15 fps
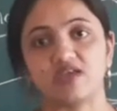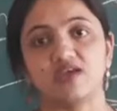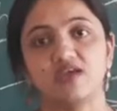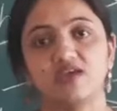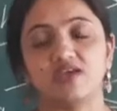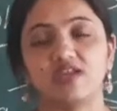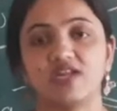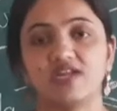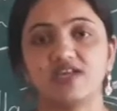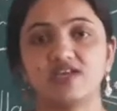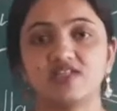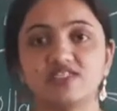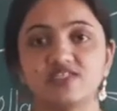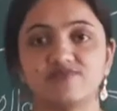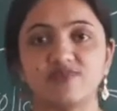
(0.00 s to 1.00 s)
Radial
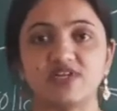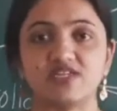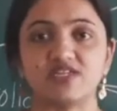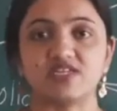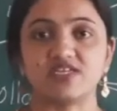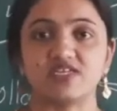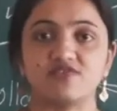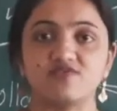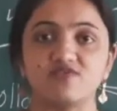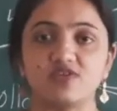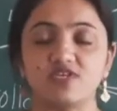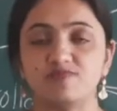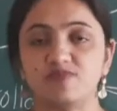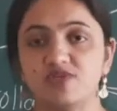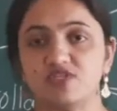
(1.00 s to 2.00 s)
symmetry
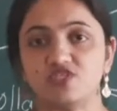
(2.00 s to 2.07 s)
means